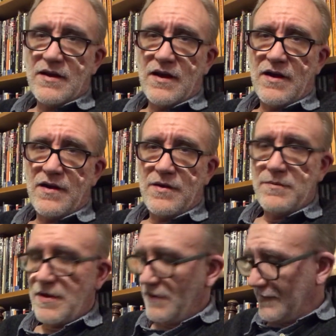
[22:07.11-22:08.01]
I
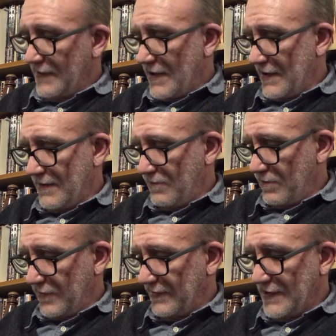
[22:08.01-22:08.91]
mean, it's not in
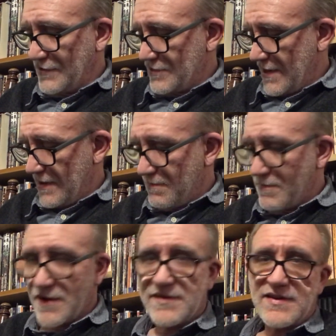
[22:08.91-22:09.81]
pristine shape,
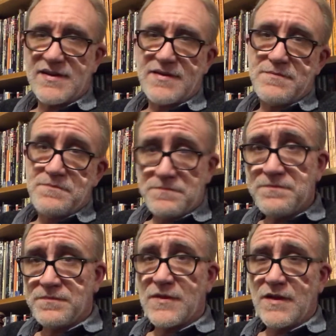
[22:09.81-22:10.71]
but
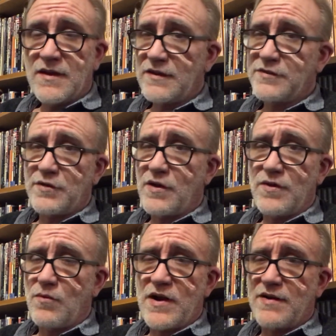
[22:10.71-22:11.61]
considering all the
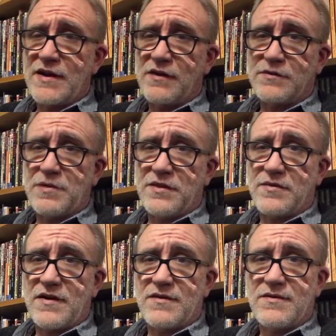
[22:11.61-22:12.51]
wear and tear it's been
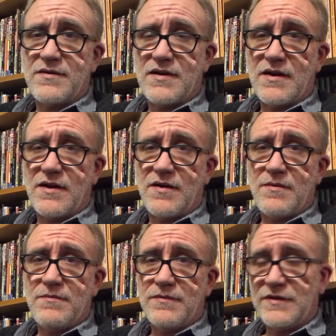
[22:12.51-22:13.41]
through,
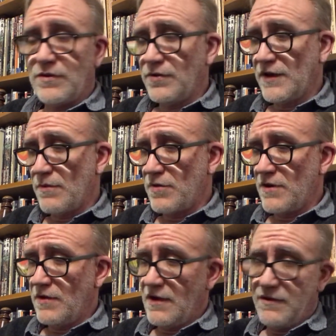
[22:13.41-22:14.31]
still holding up pretty
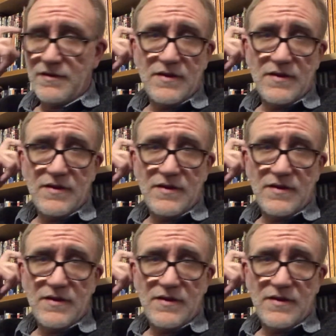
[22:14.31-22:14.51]
well.